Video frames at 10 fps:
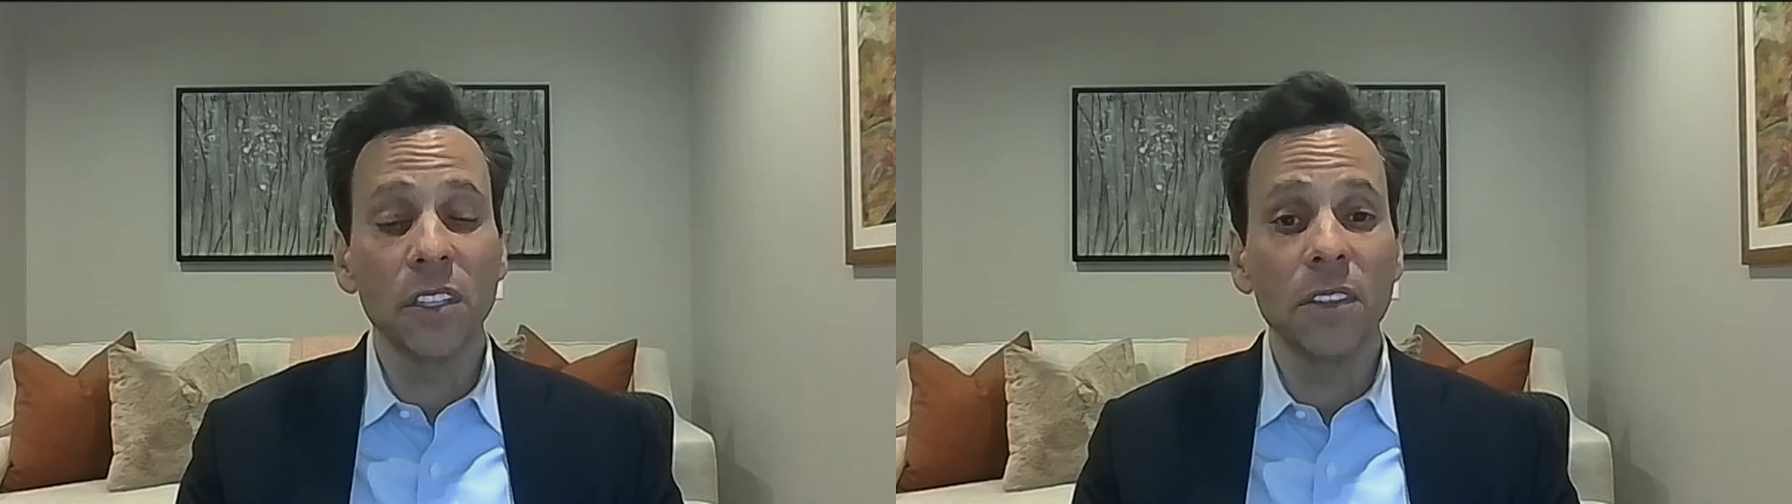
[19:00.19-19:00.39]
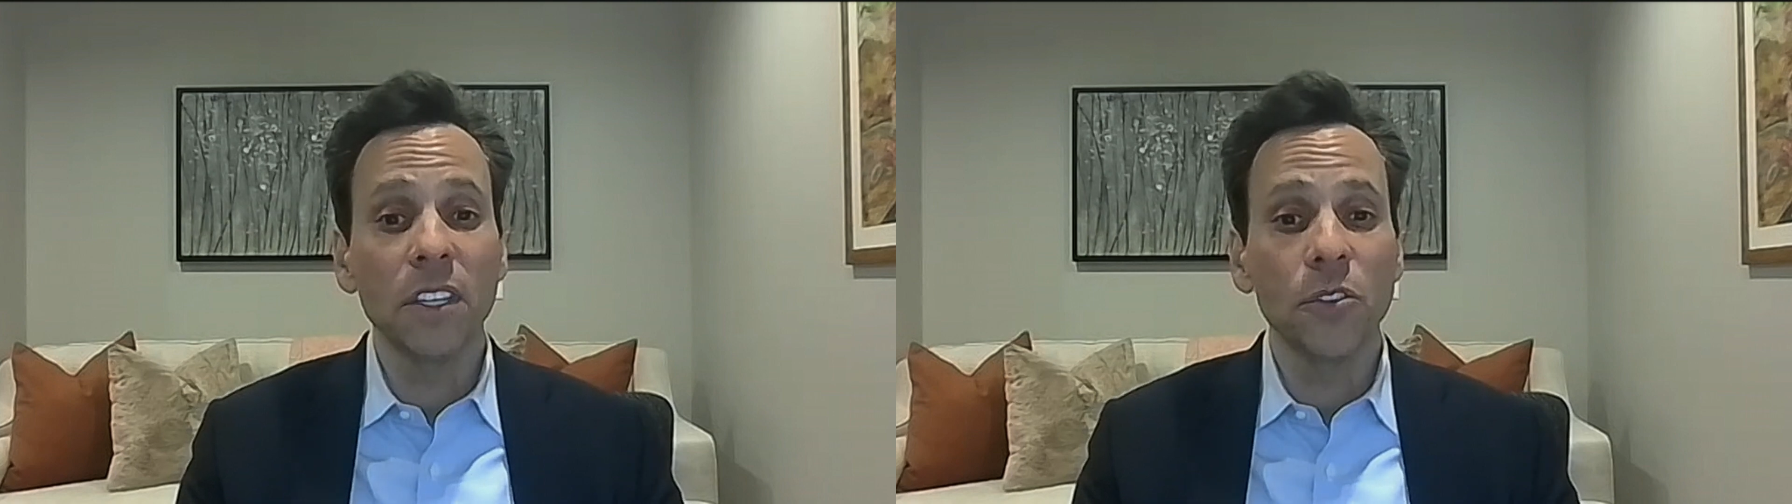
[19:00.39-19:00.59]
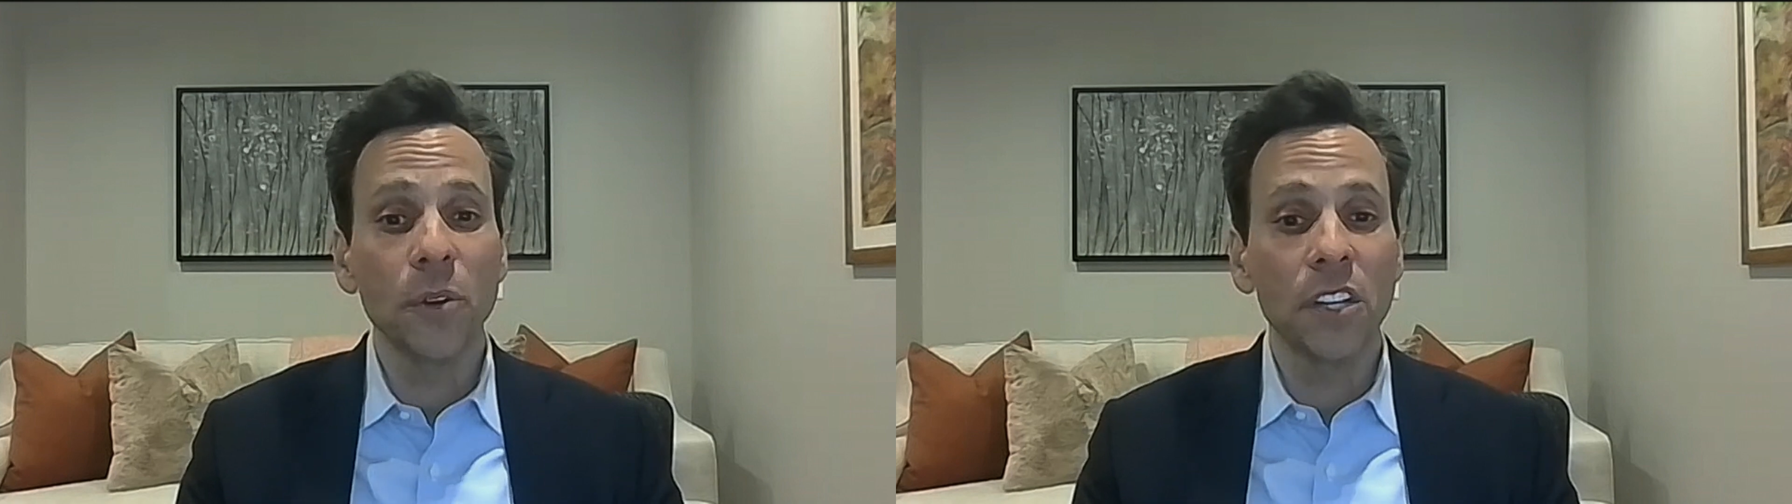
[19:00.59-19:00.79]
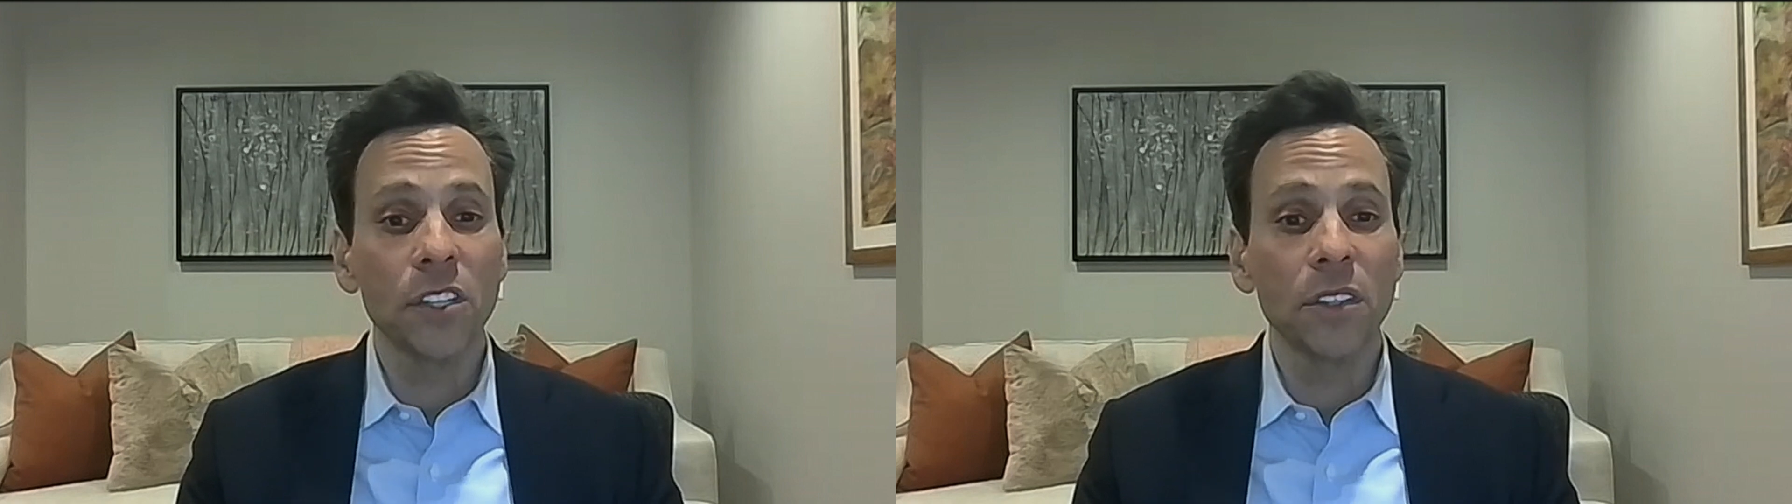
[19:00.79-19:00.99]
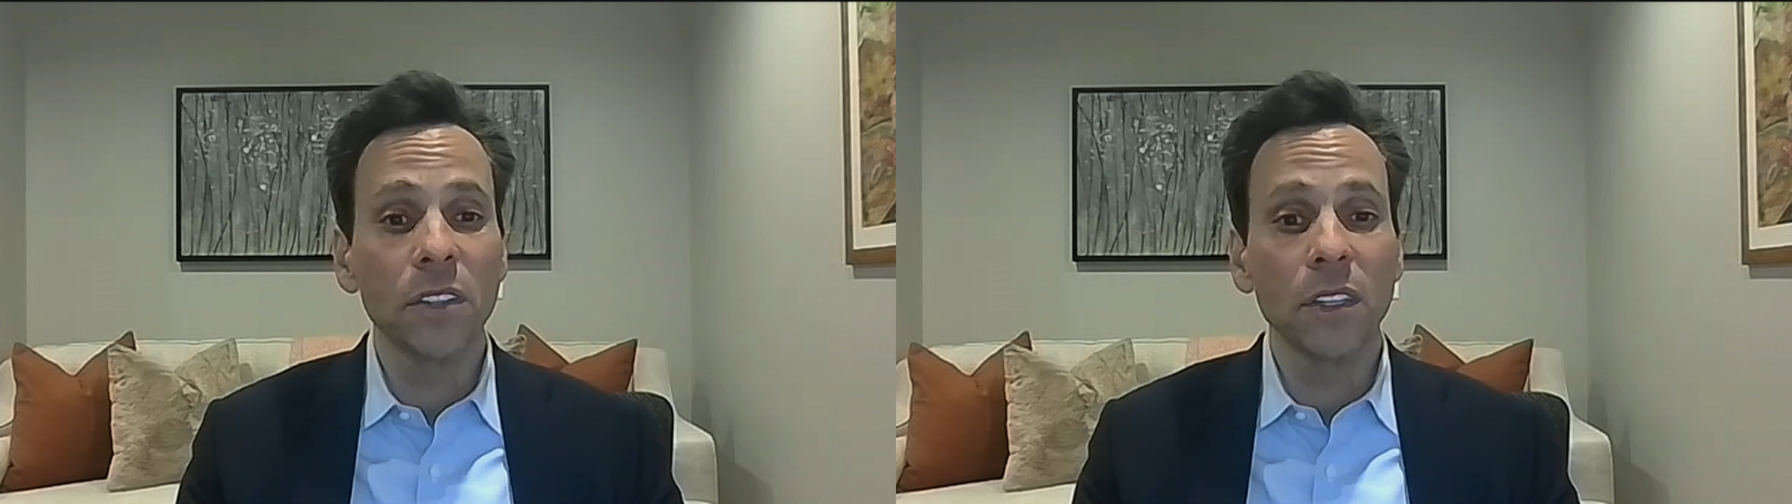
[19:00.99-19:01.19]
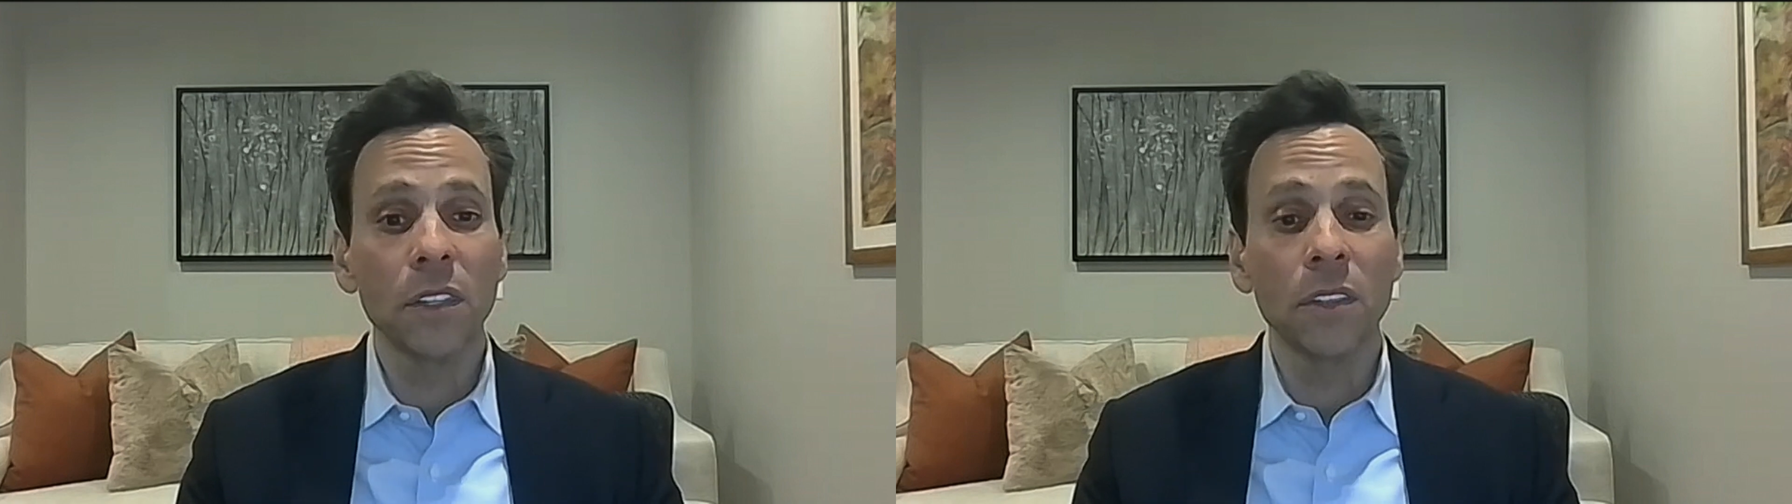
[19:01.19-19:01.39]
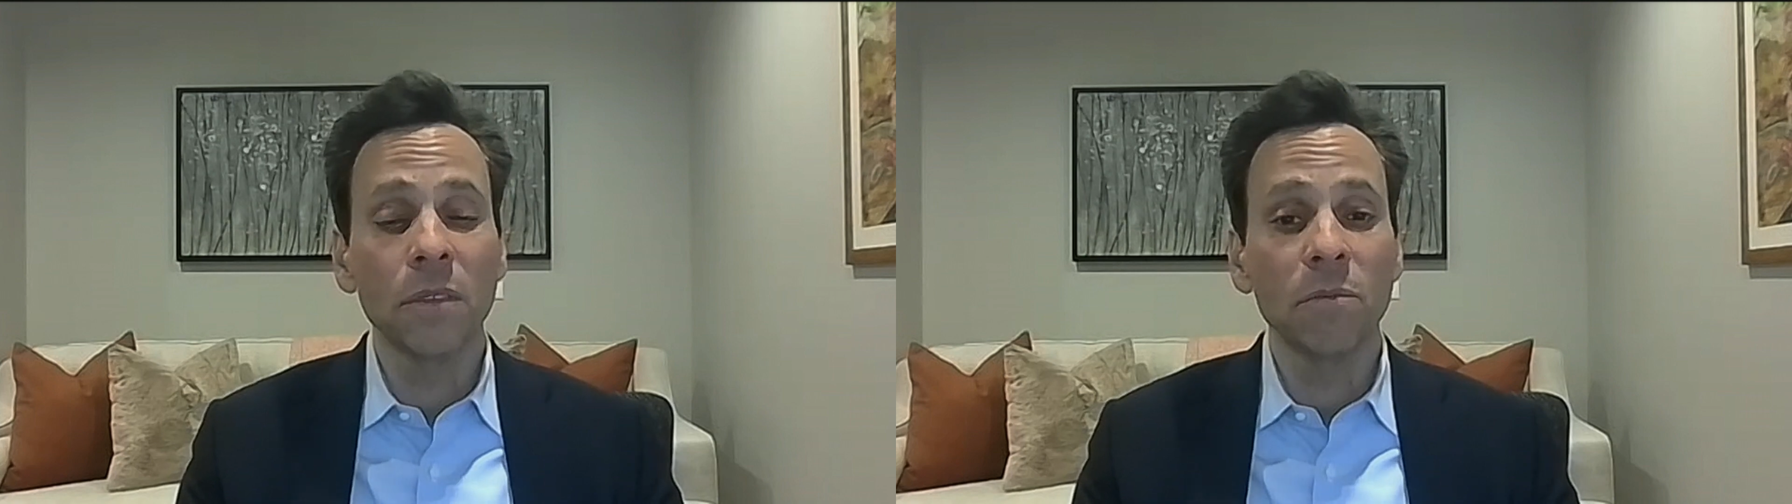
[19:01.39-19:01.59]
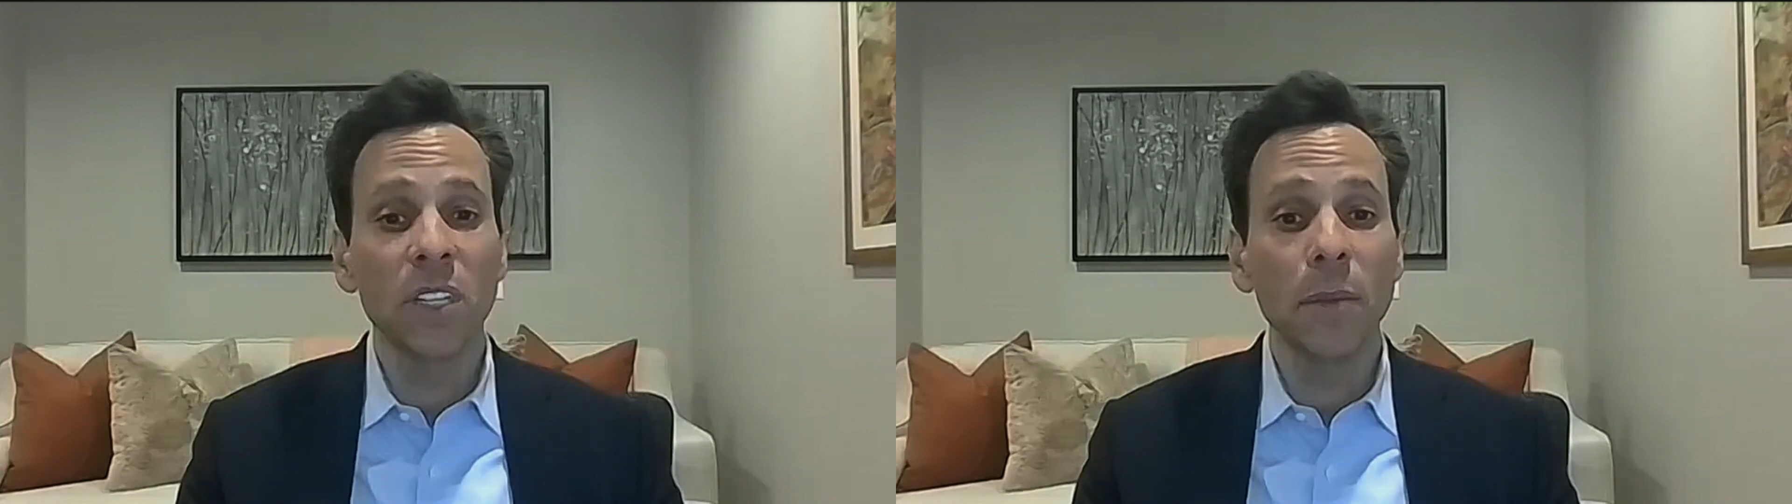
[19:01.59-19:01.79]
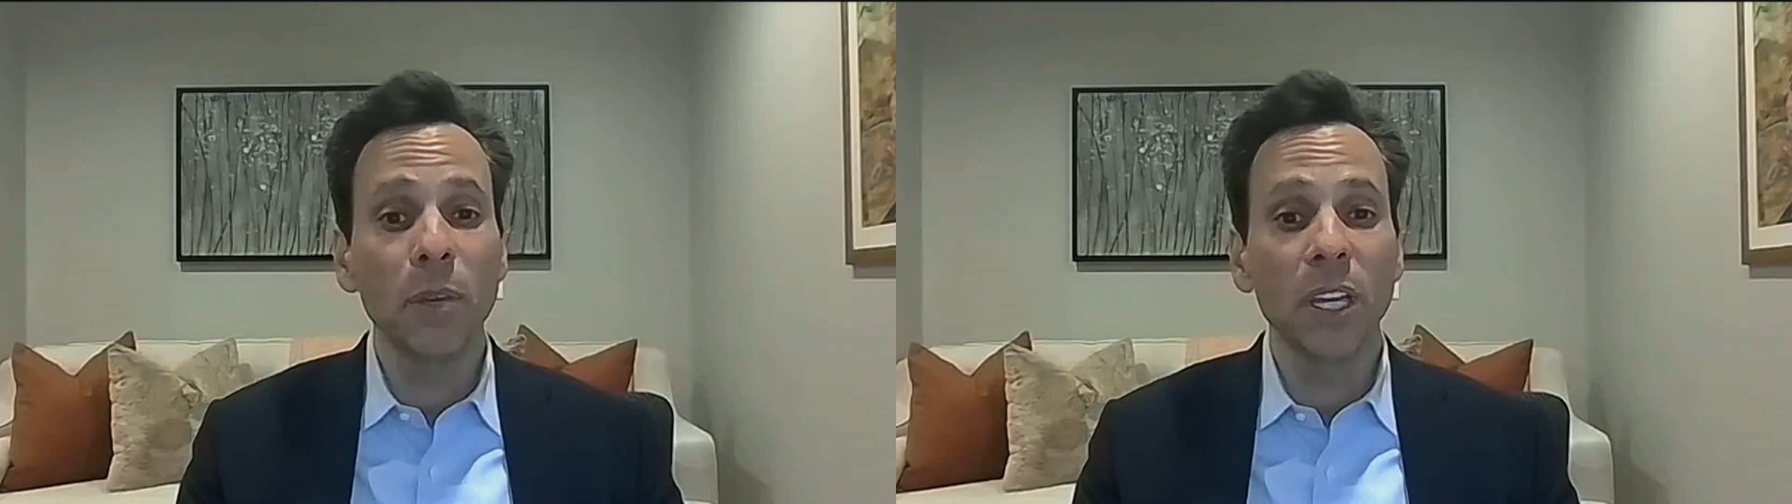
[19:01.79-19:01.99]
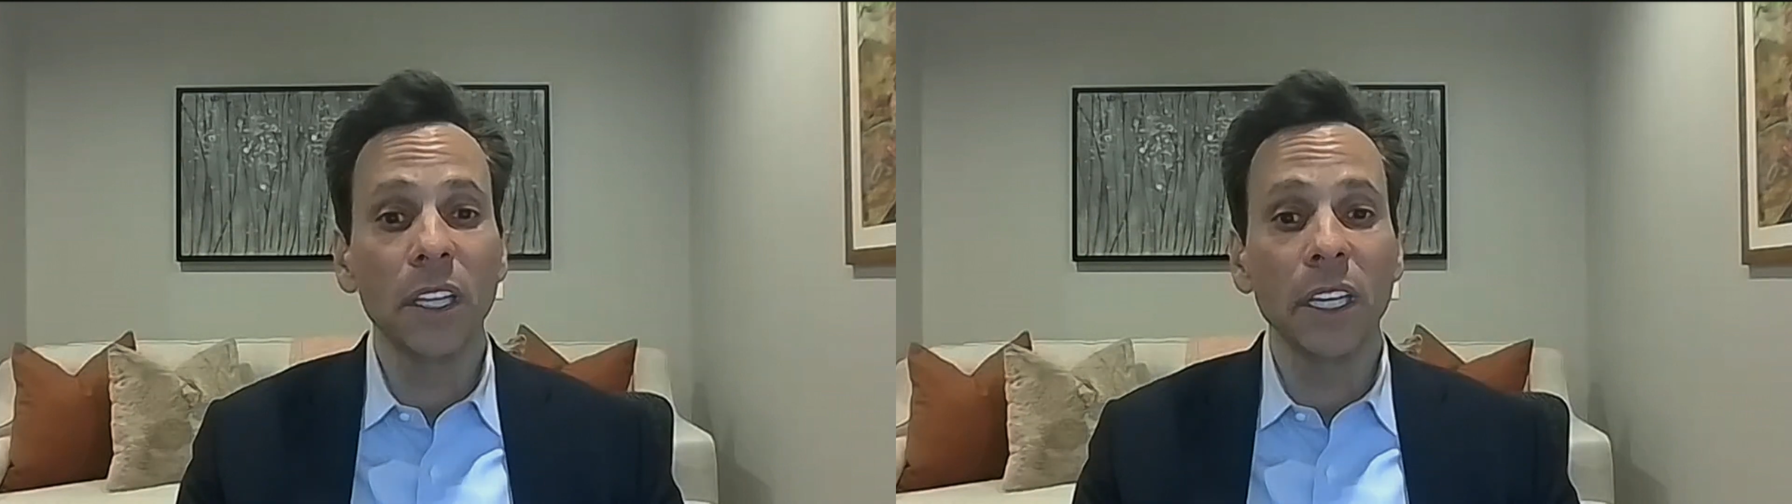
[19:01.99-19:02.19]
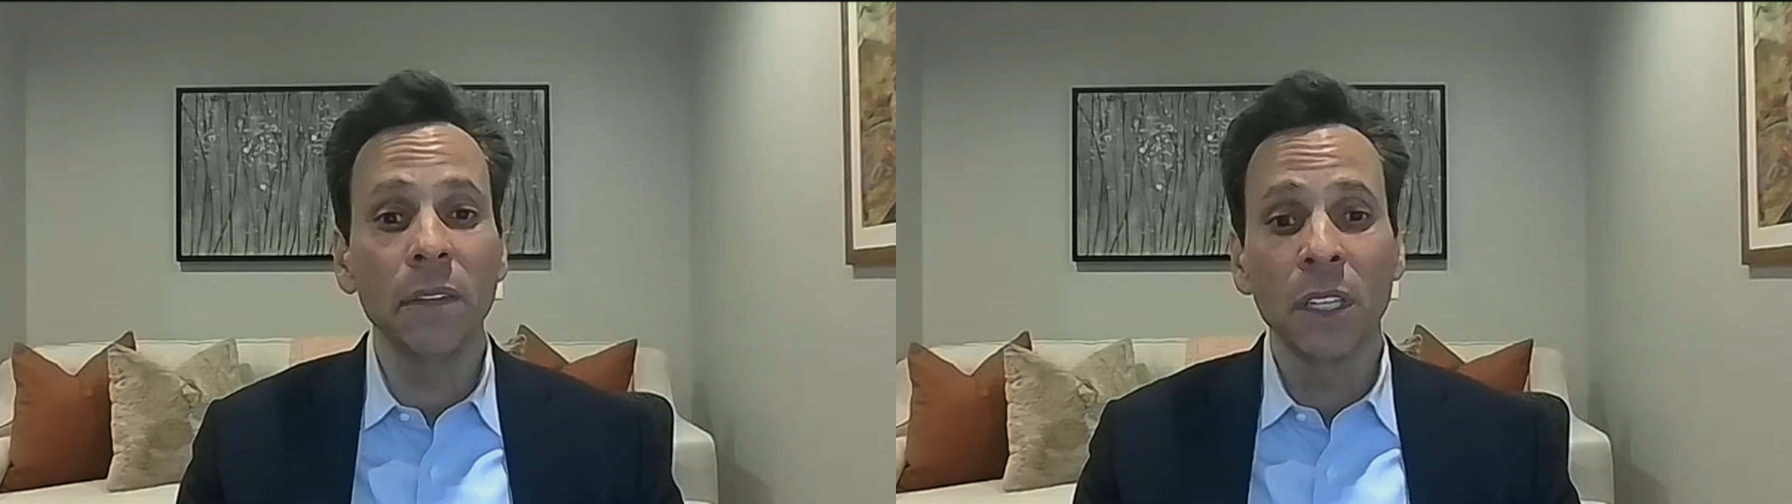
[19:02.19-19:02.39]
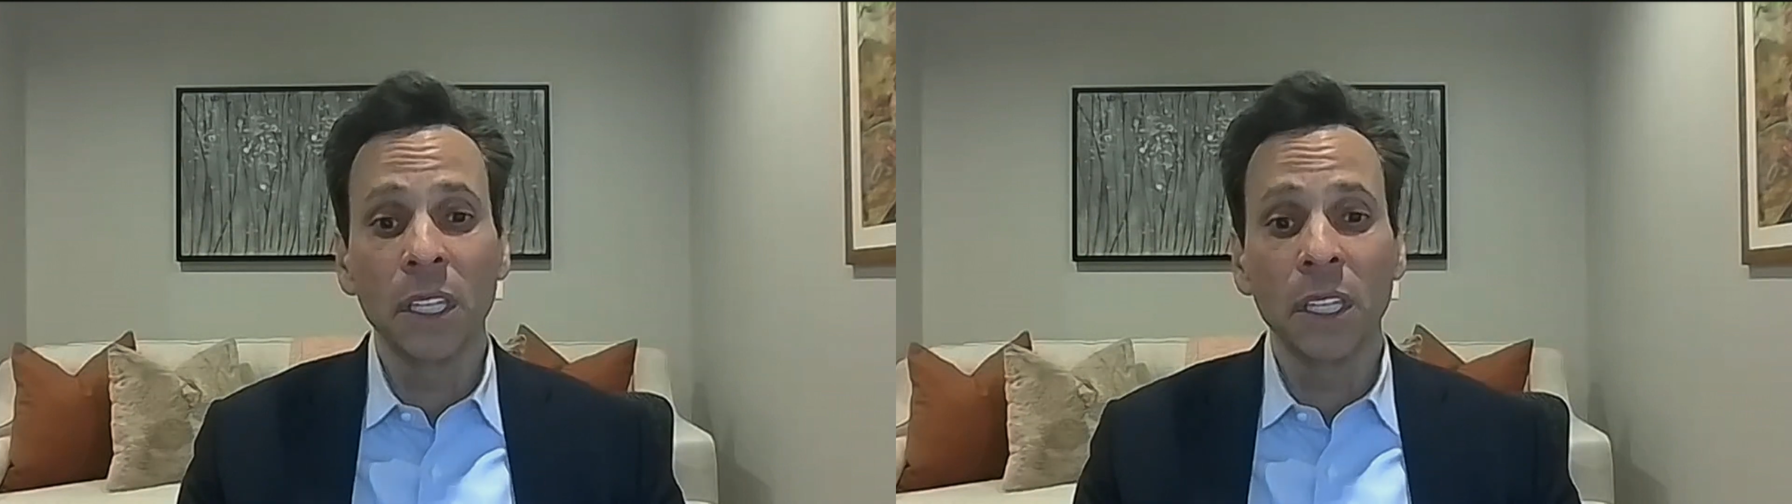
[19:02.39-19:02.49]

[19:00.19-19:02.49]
situations is typically